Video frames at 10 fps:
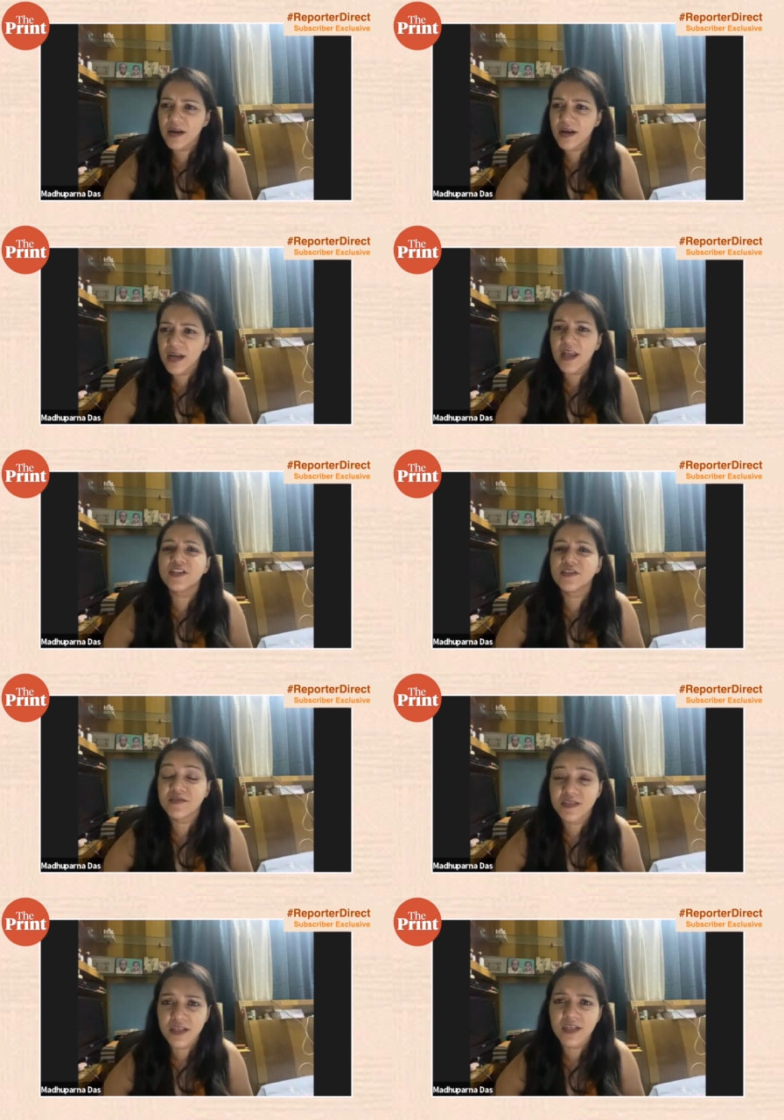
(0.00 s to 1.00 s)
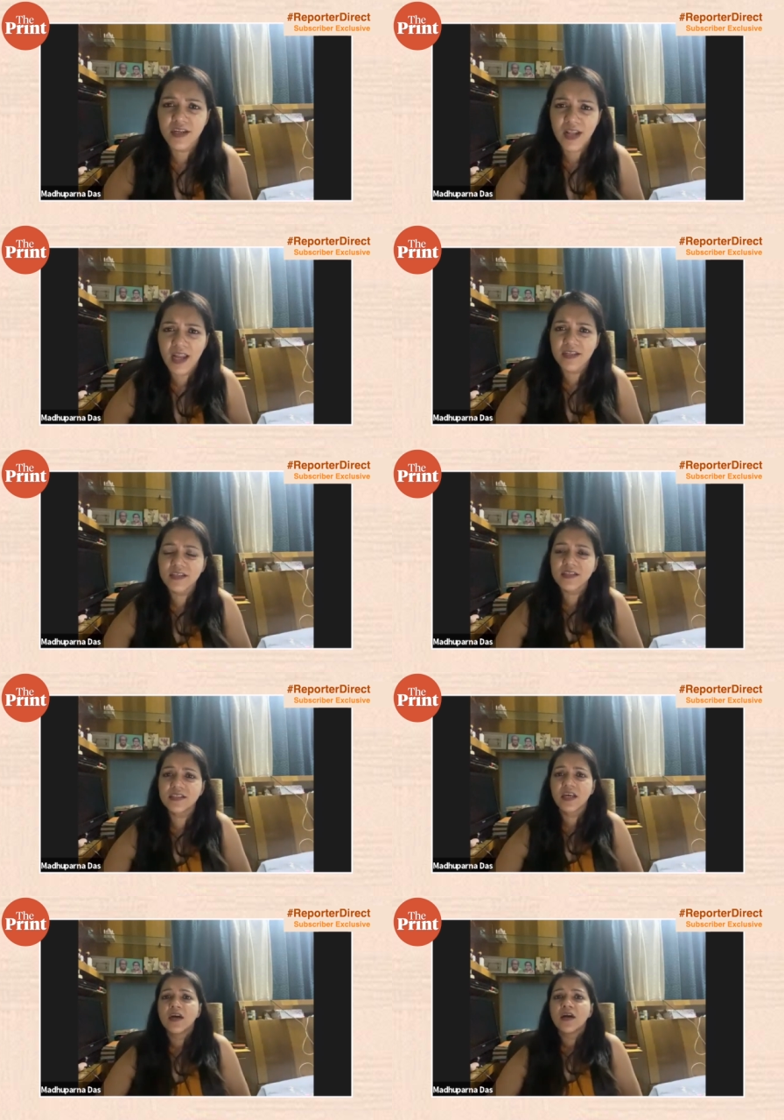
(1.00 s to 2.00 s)
election result
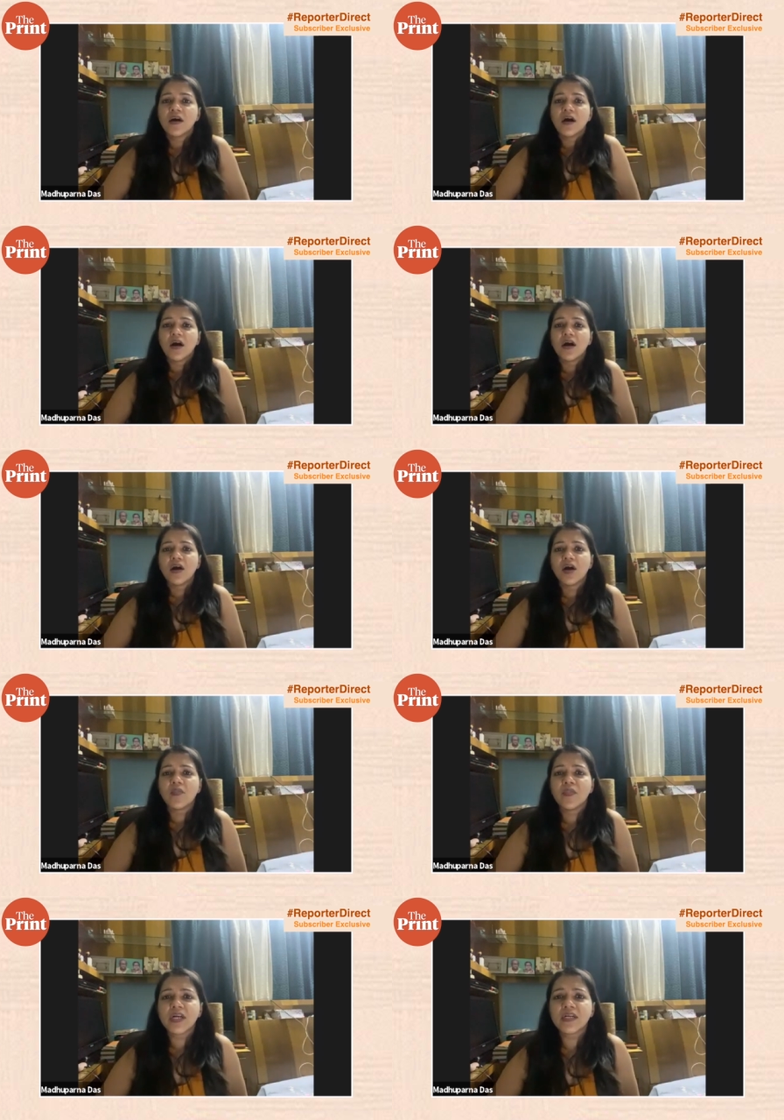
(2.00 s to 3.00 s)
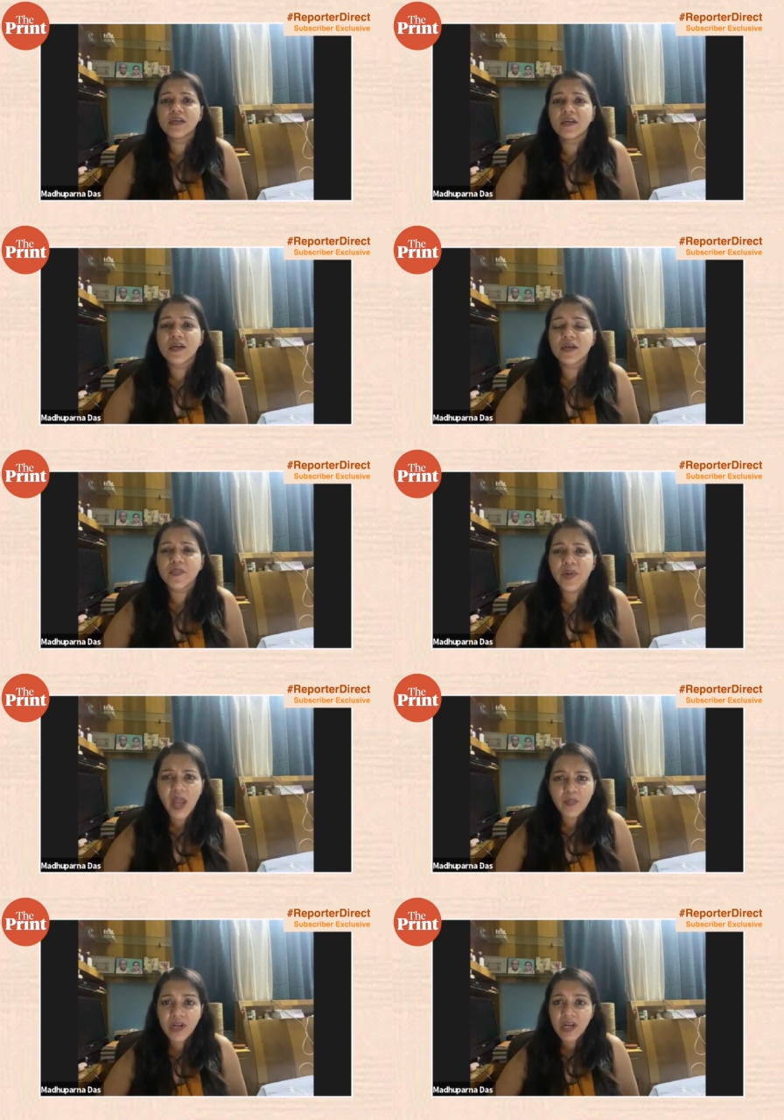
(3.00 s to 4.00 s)
analysis, uh, but
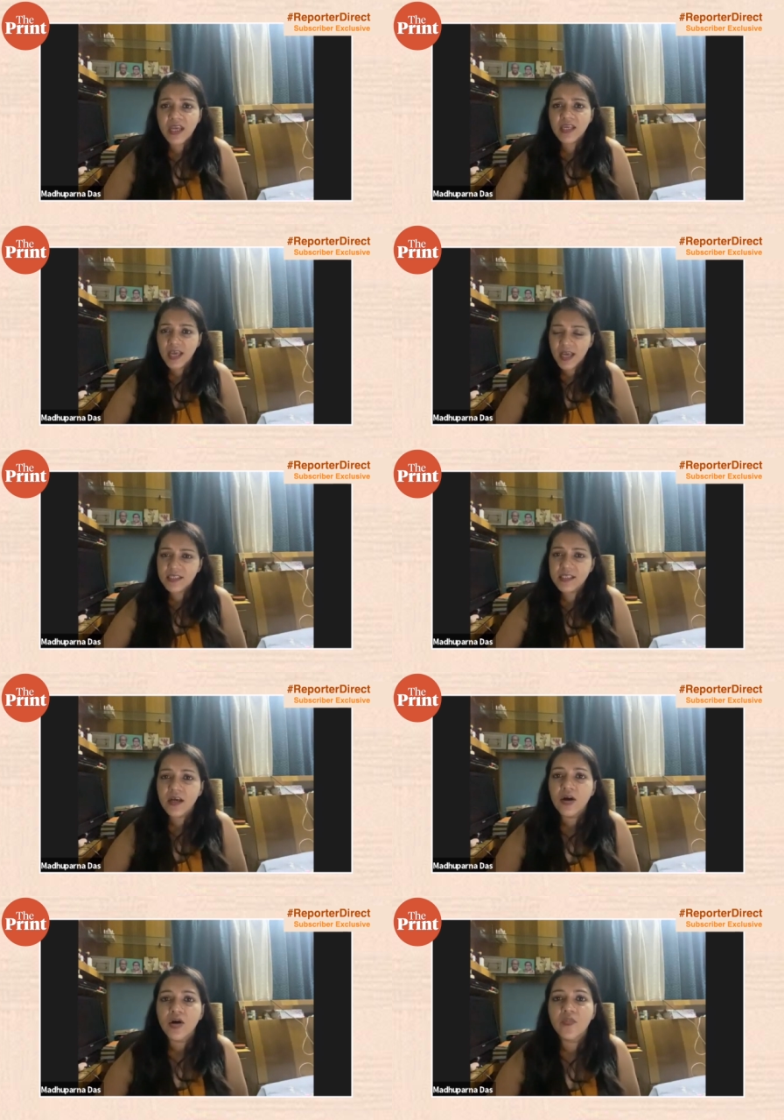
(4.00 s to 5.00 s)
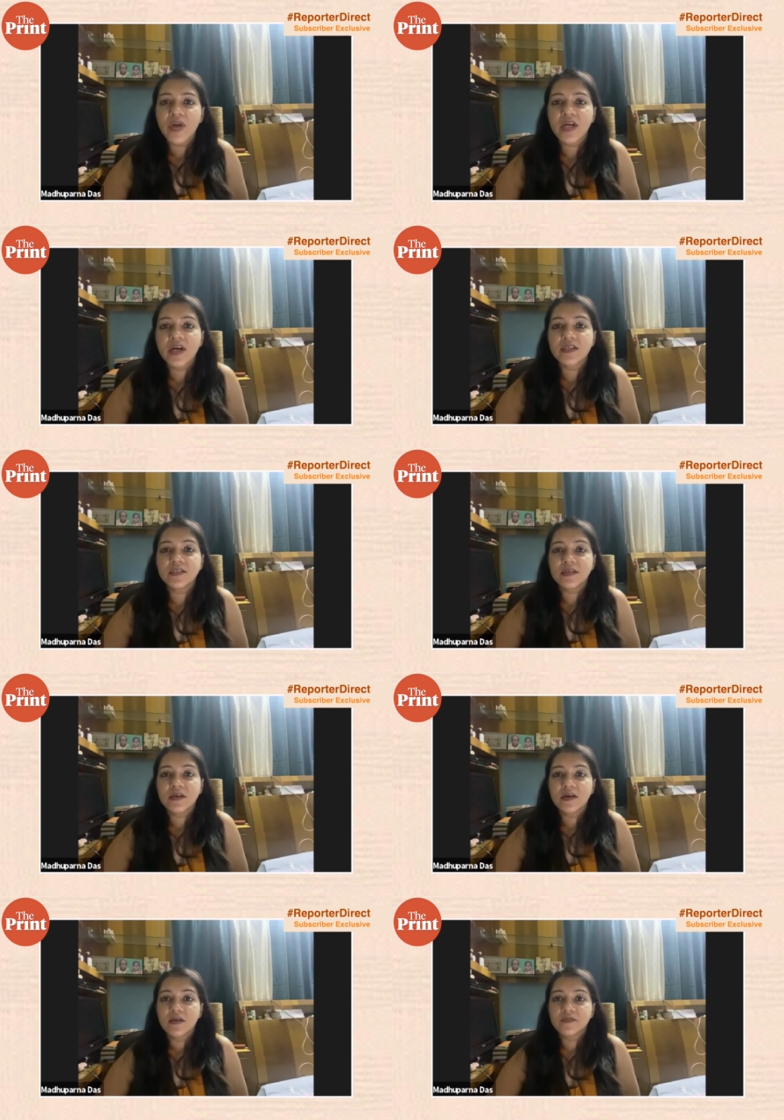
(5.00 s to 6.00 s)
primarily yes because
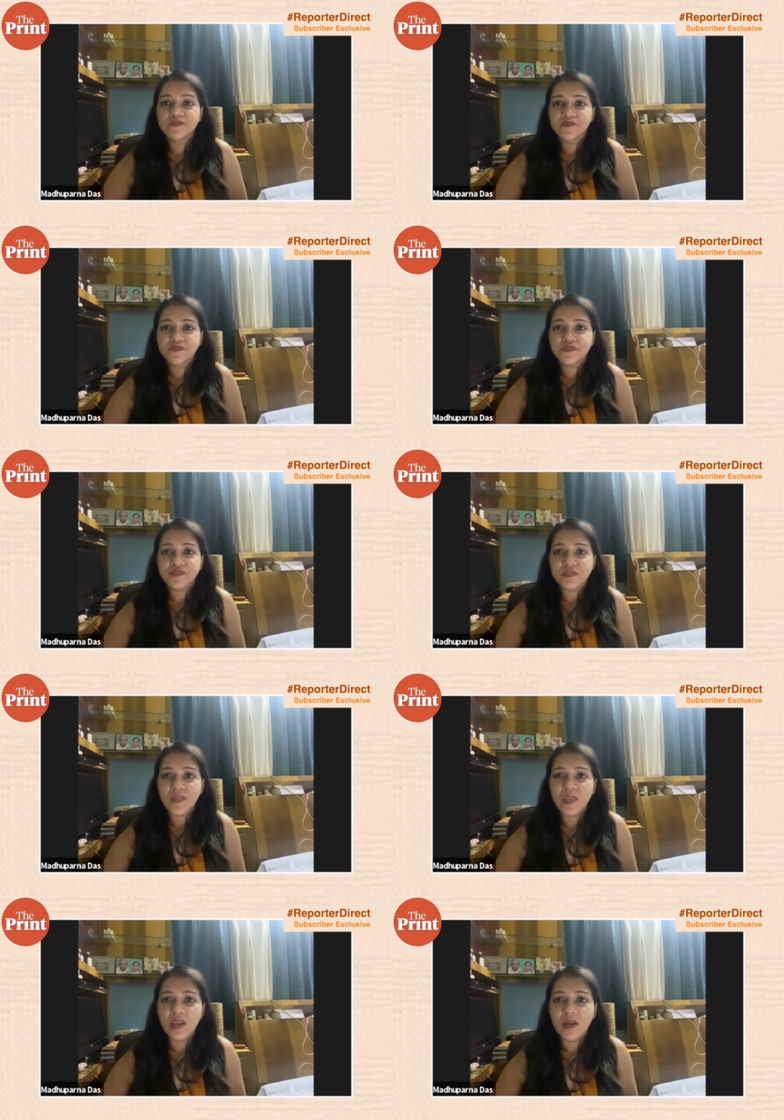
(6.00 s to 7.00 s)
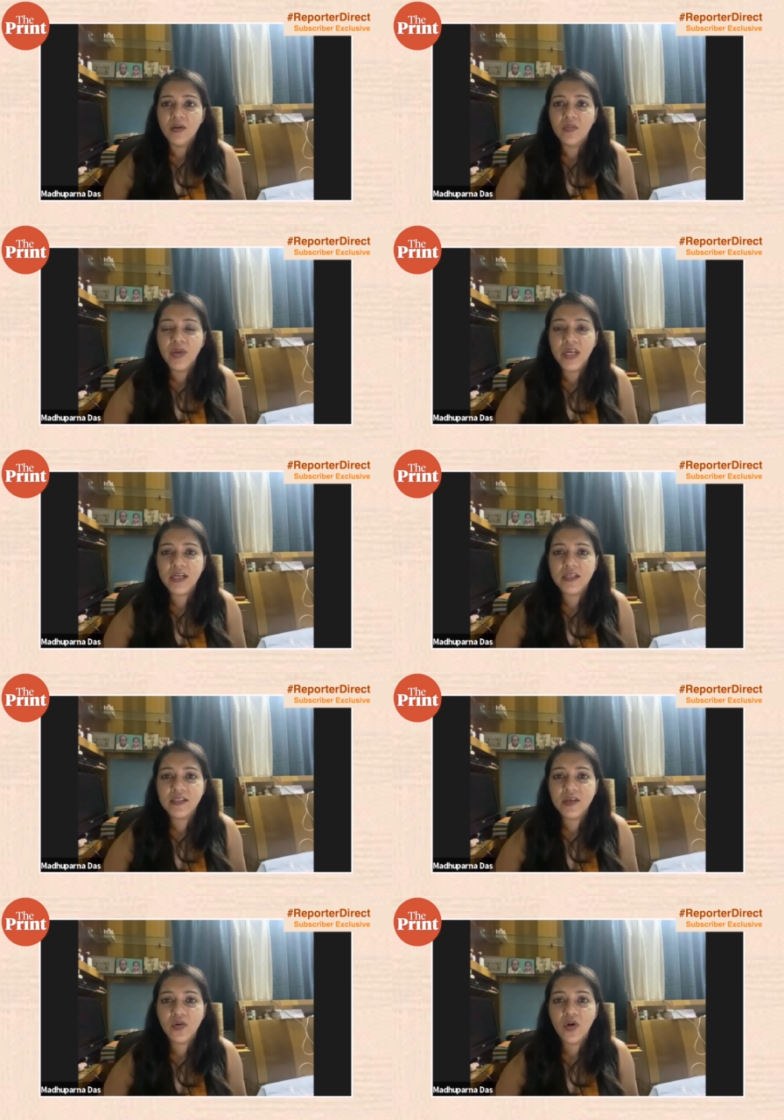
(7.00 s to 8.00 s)
uh,
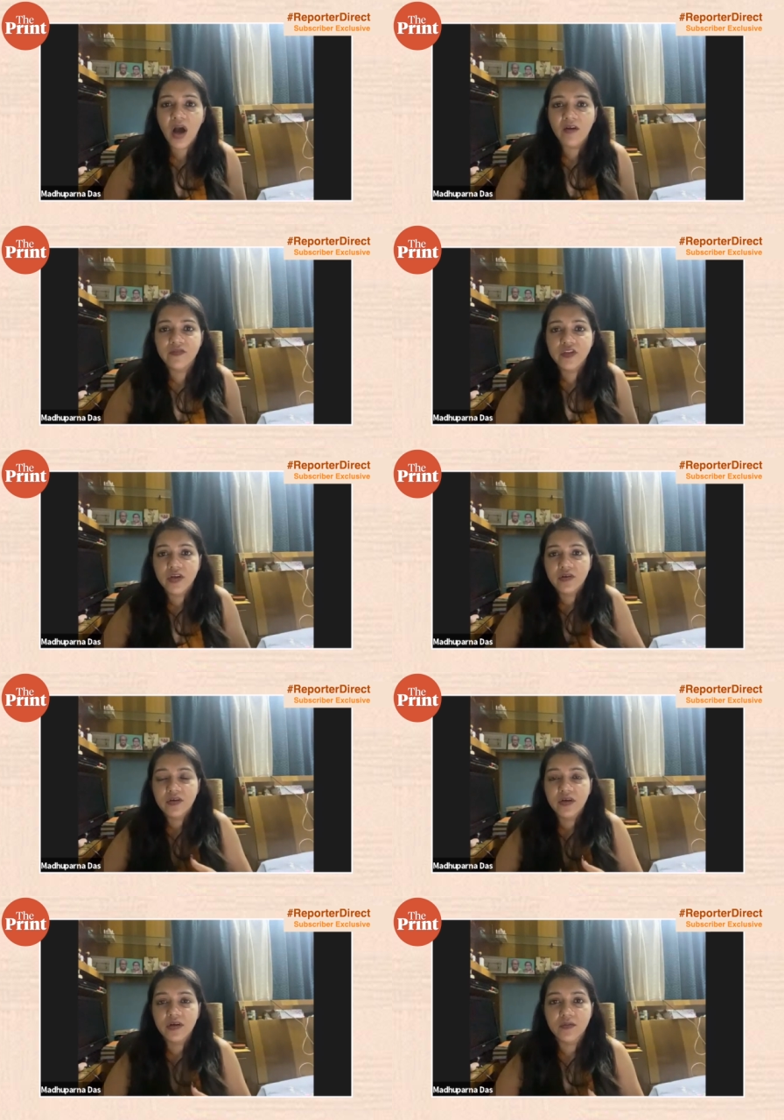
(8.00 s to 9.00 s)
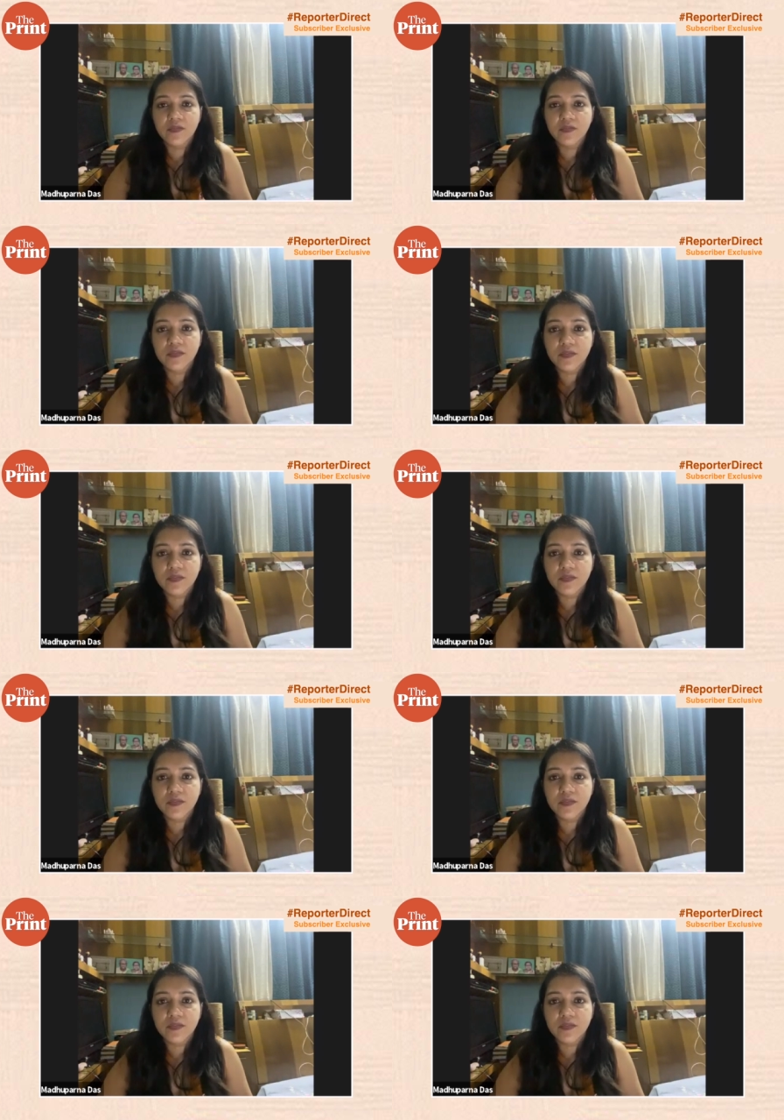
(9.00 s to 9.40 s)
because you know after um,